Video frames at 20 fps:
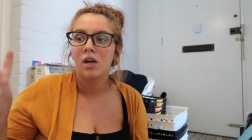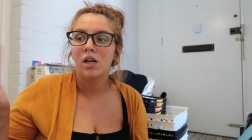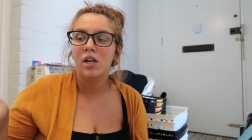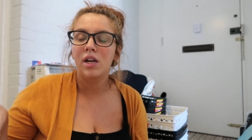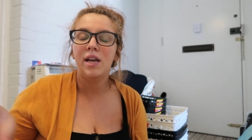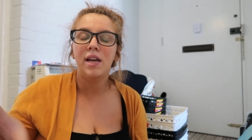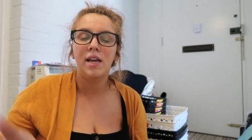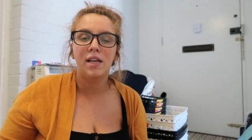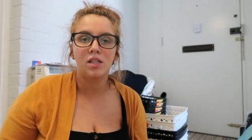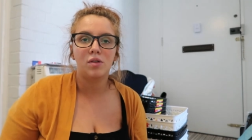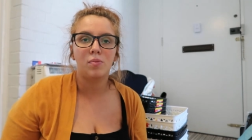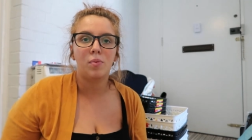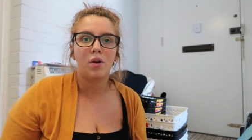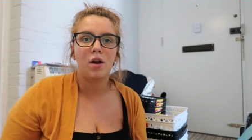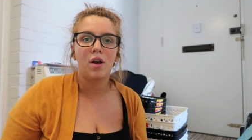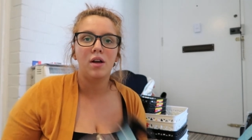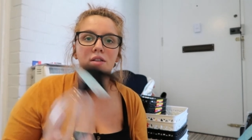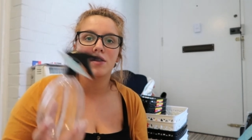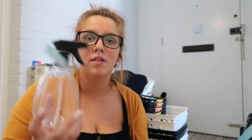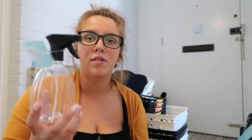cleaning
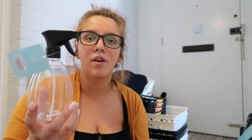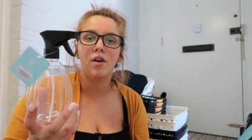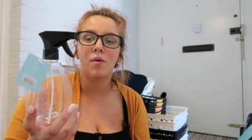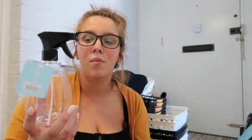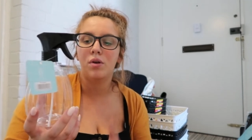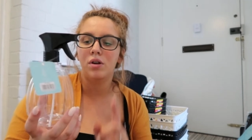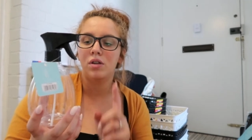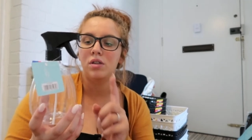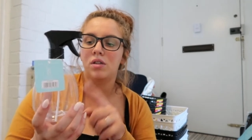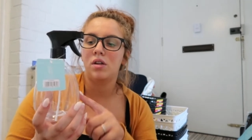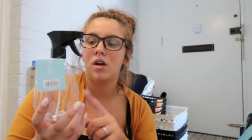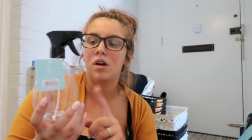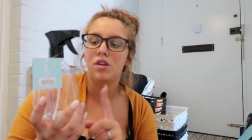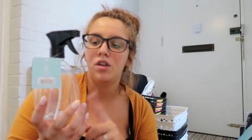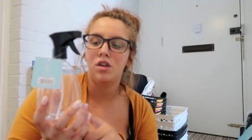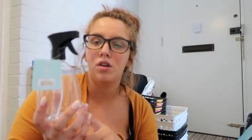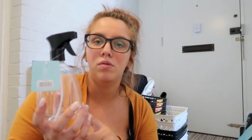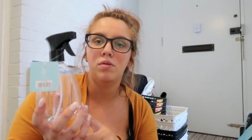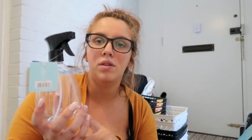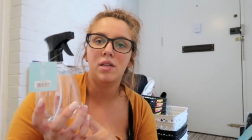supplies and then I want to
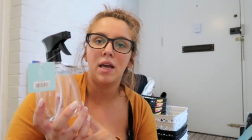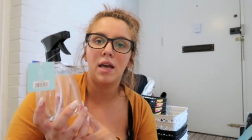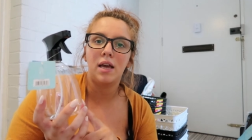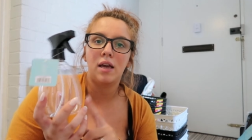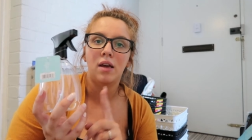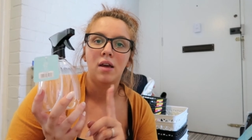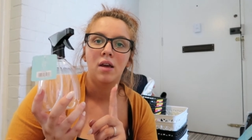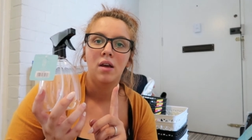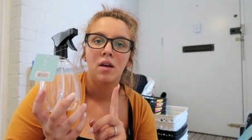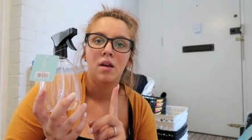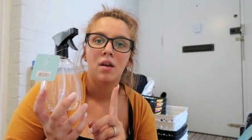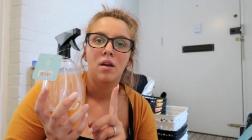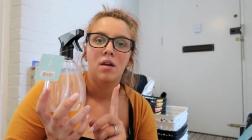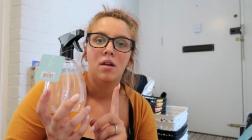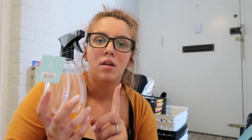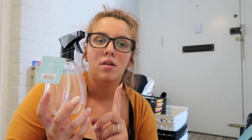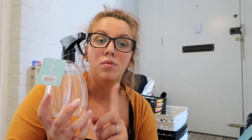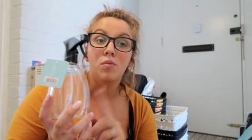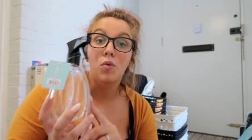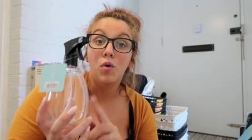start using
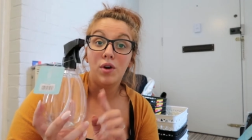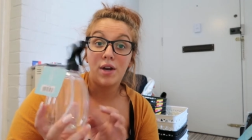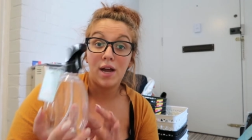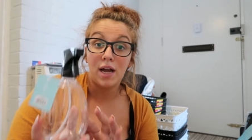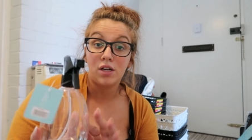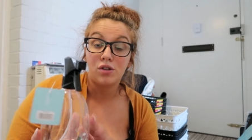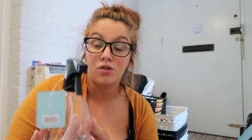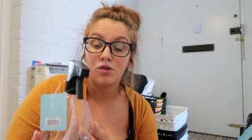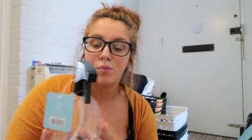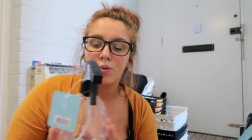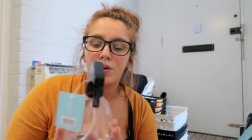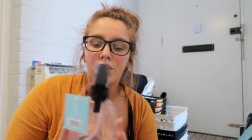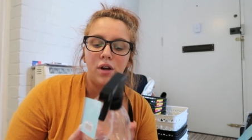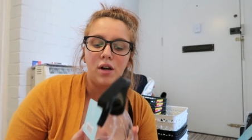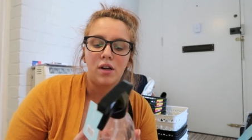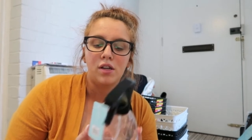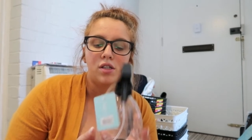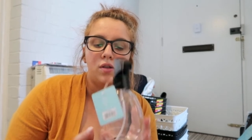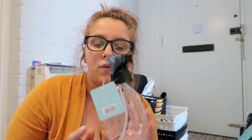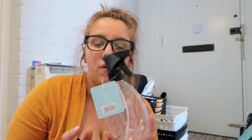more natural
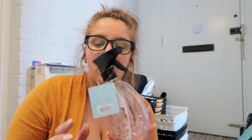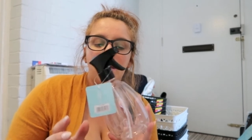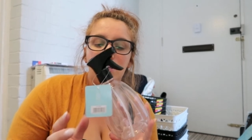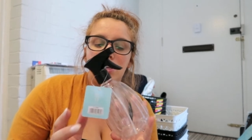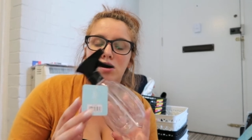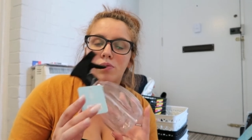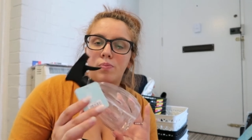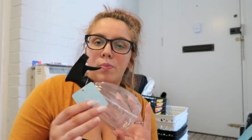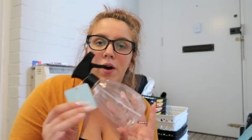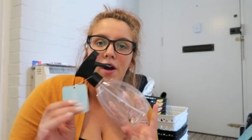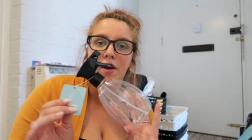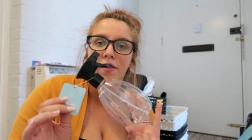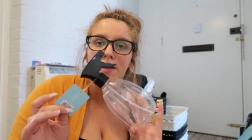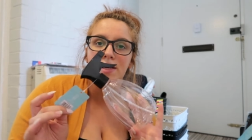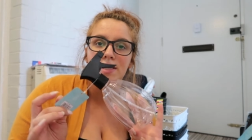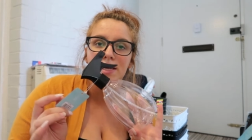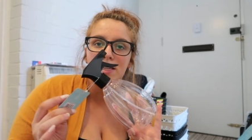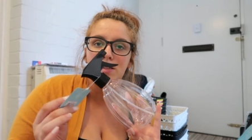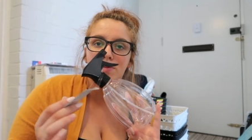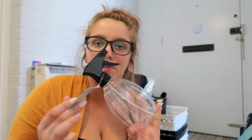products. So I just buy
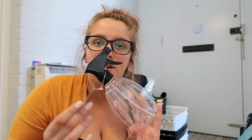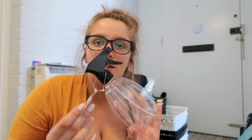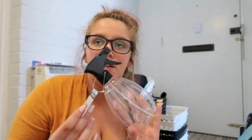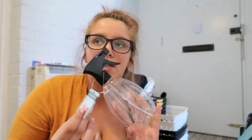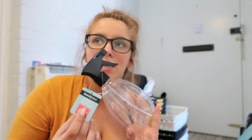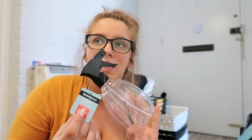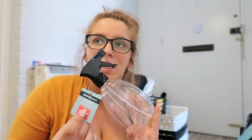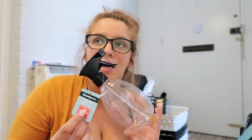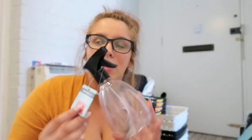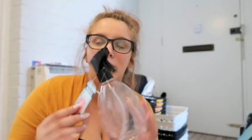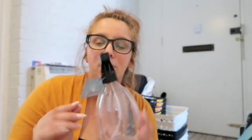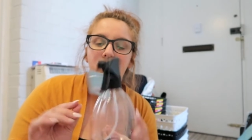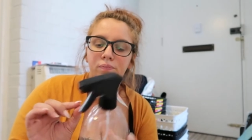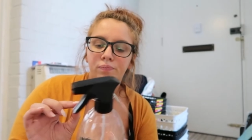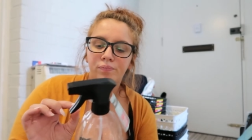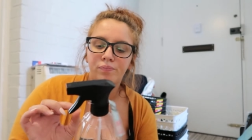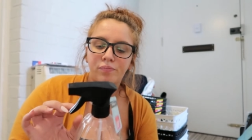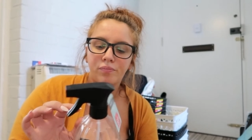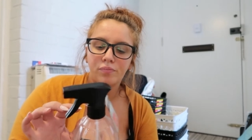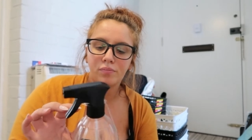these as and when I see them.
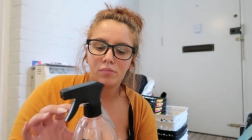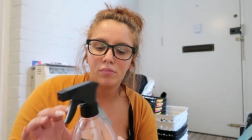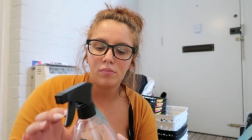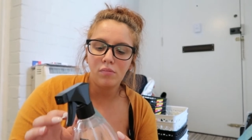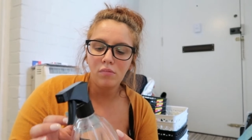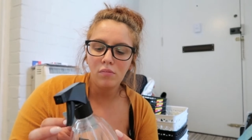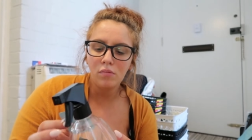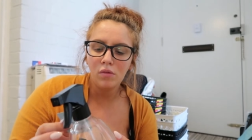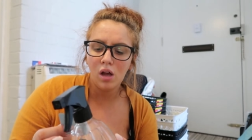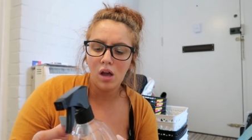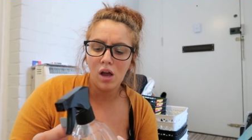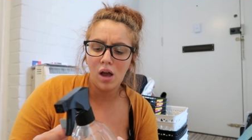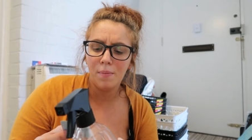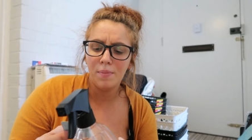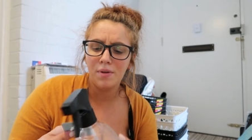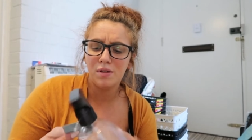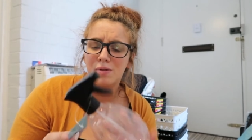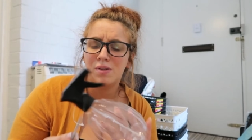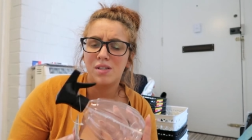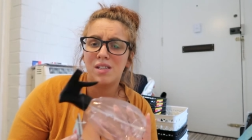
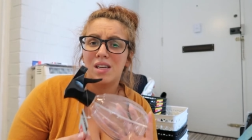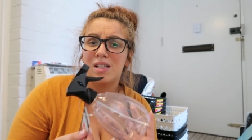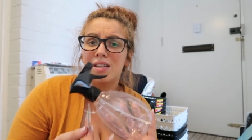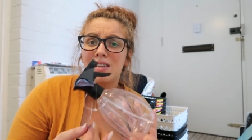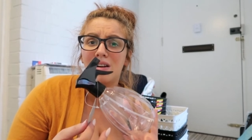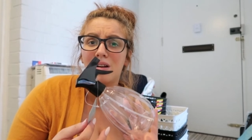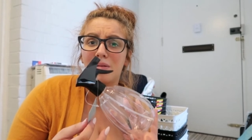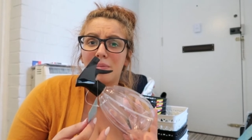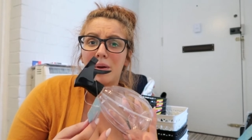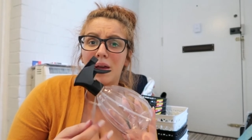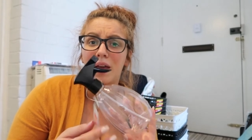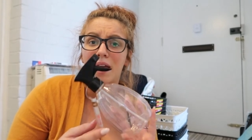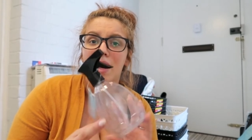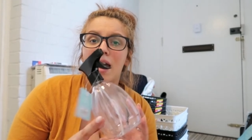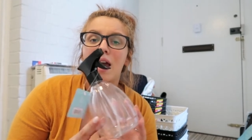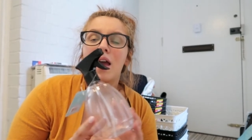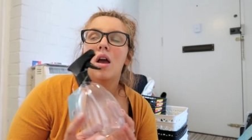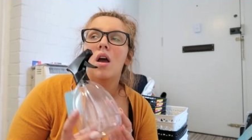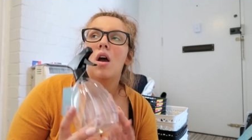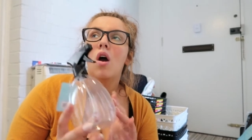Um, this was 69p
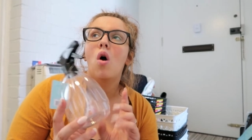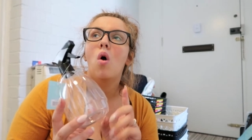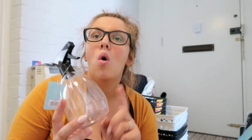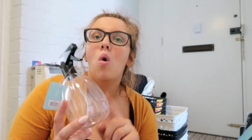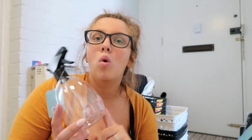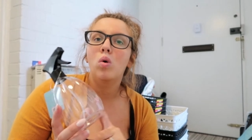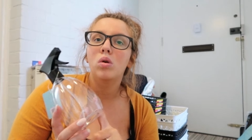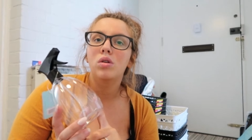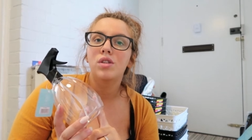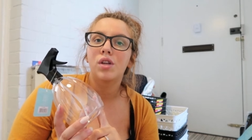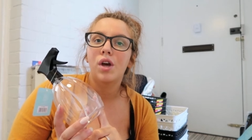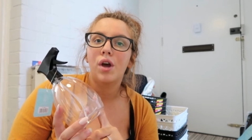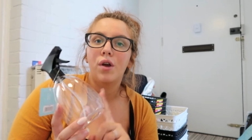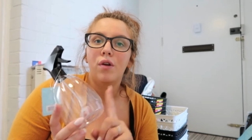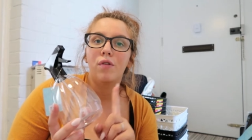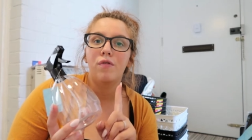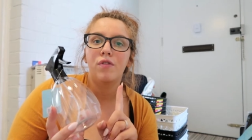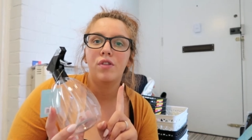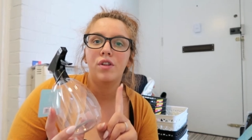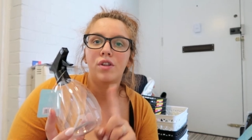
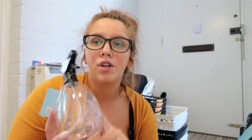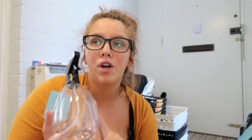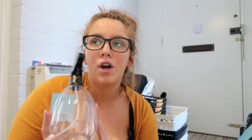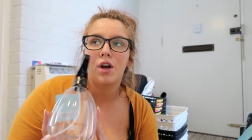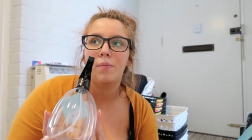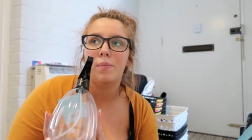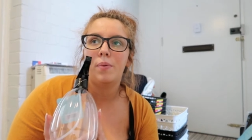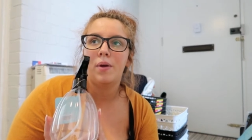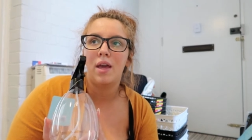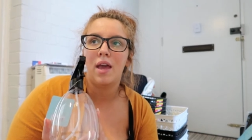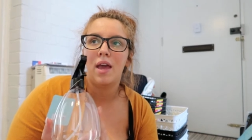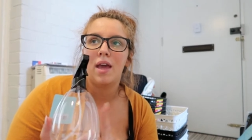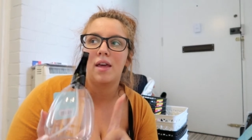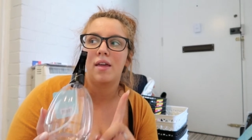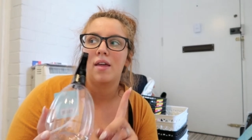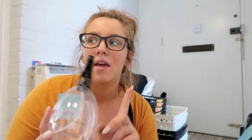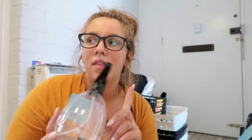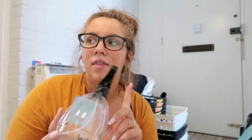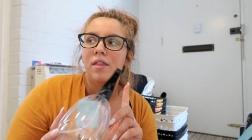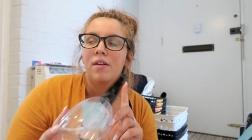also for the time
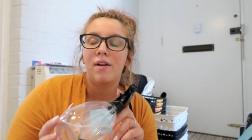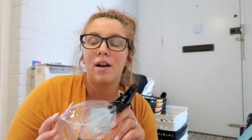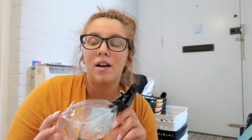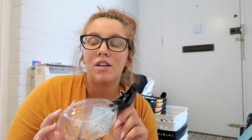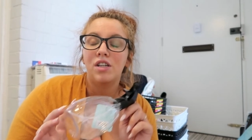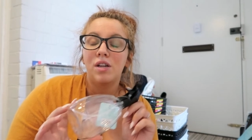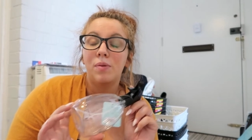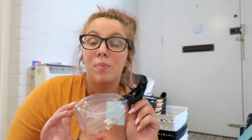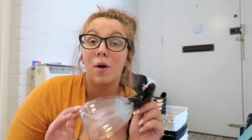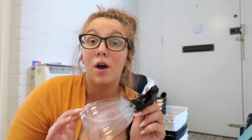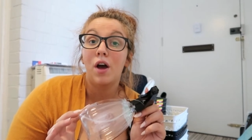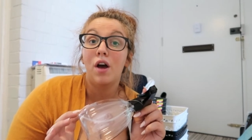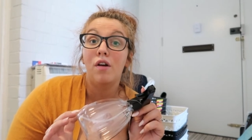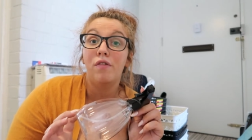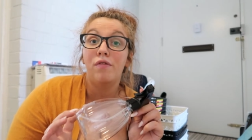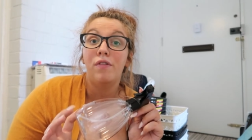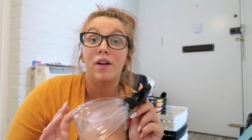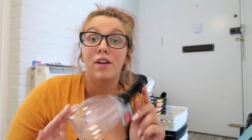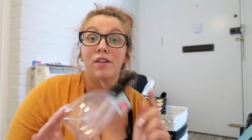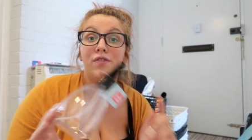being they're actually
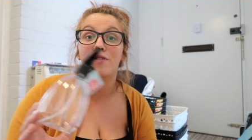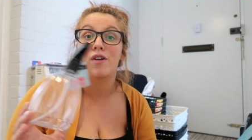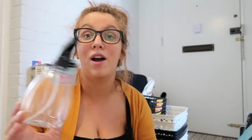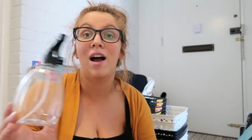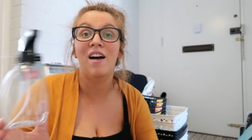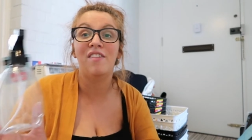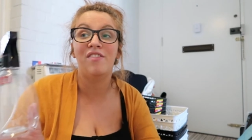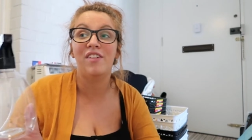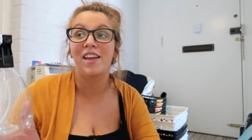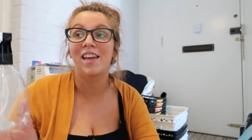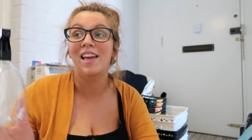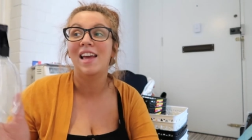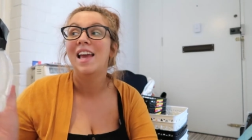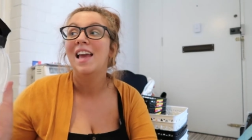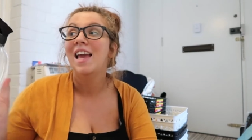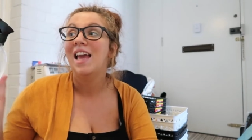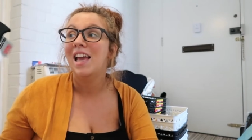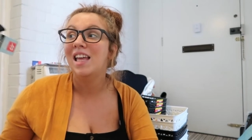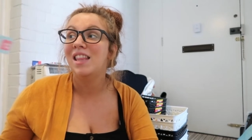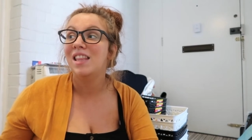perfect for having
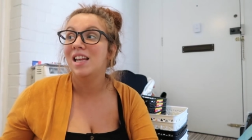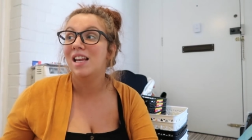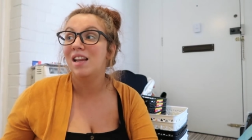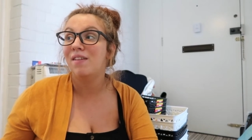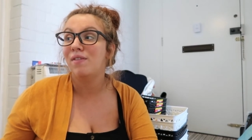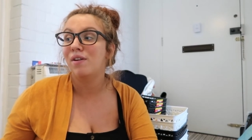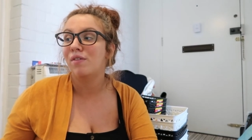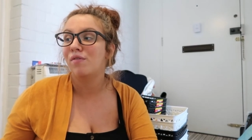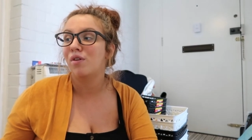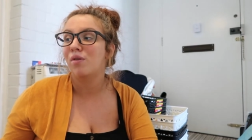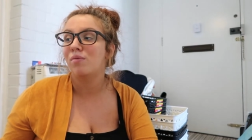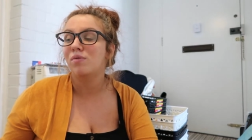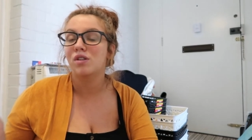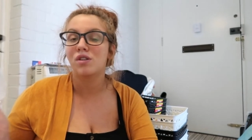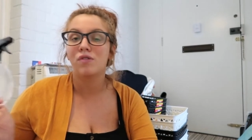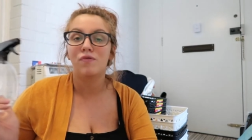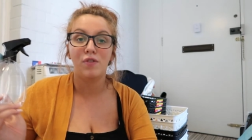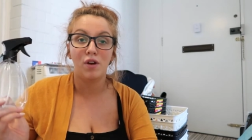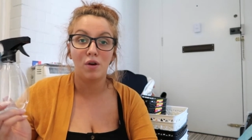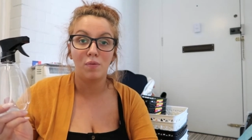in the living room
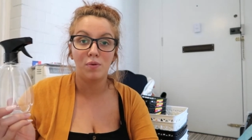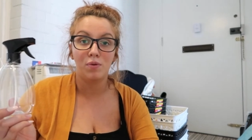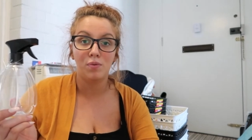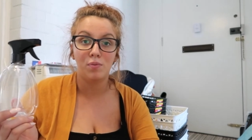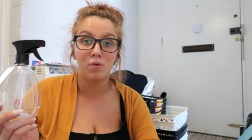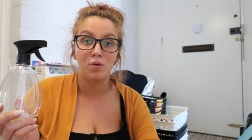just filled with